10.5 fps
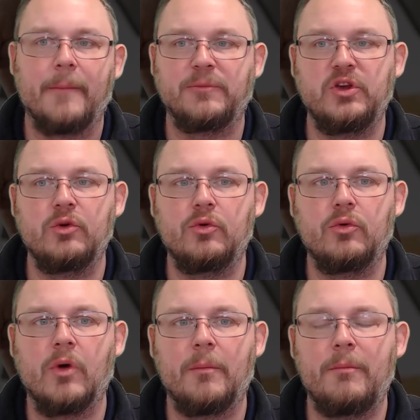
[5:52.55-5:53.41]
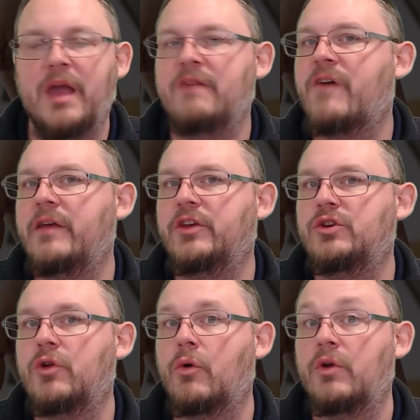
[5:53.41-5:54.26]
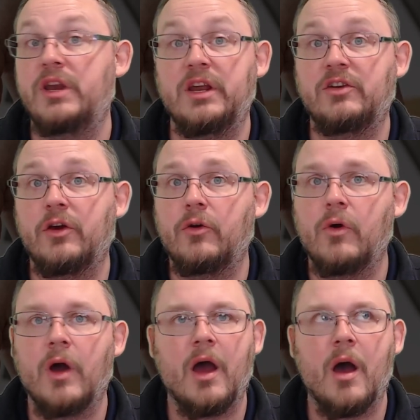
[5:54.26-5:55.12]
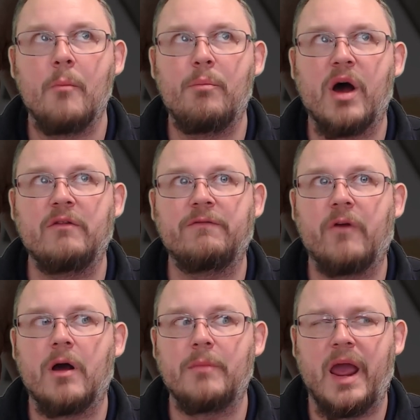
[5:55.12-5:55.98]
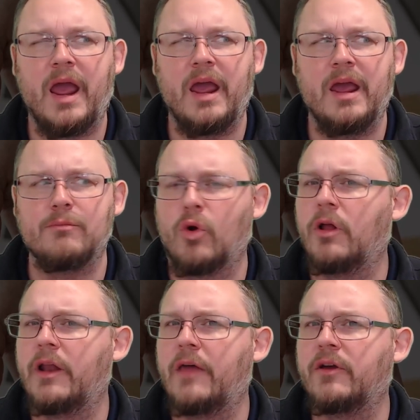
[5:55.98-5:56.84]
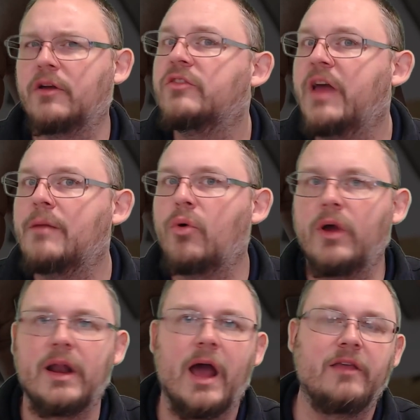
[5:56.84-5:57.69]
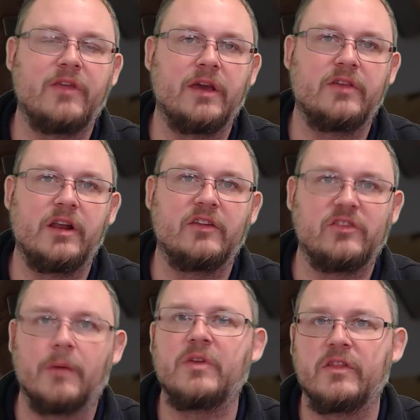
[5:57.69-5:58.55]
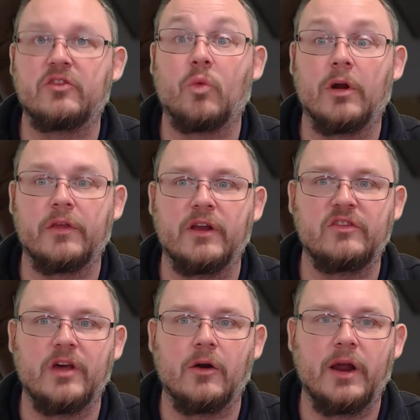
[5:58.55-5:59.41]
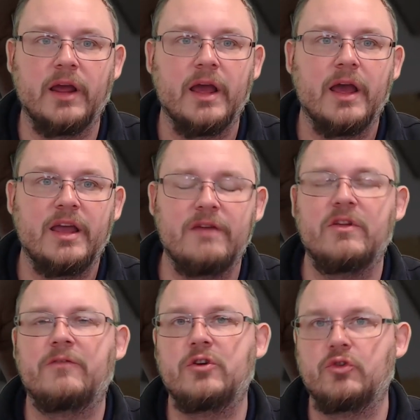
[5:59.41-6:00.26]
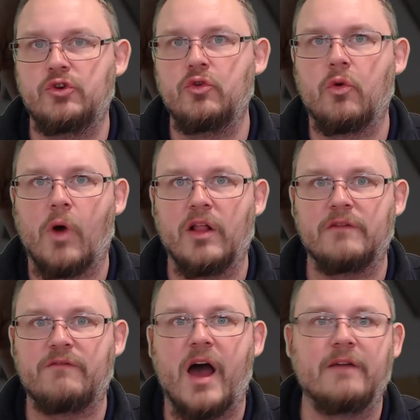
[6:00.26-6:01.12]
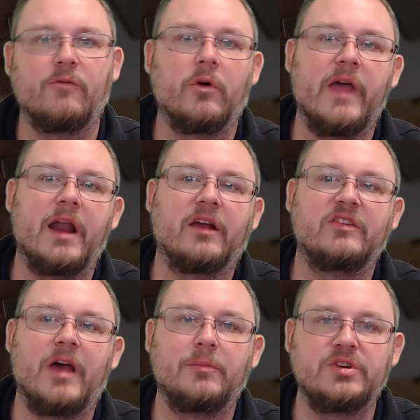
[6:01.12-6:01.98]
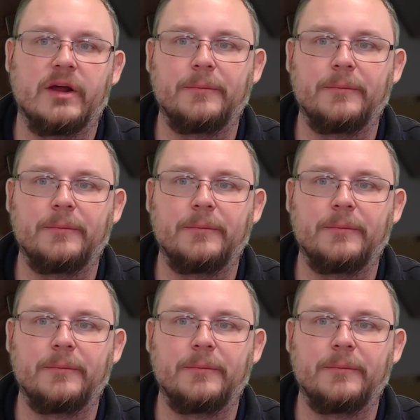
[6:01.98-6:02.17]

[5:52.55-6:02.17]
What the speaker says: You may find that you don't need to, but from a moral and ethical standpoint, I think that it's something that's worth considering, even if you do qualify for that exemption.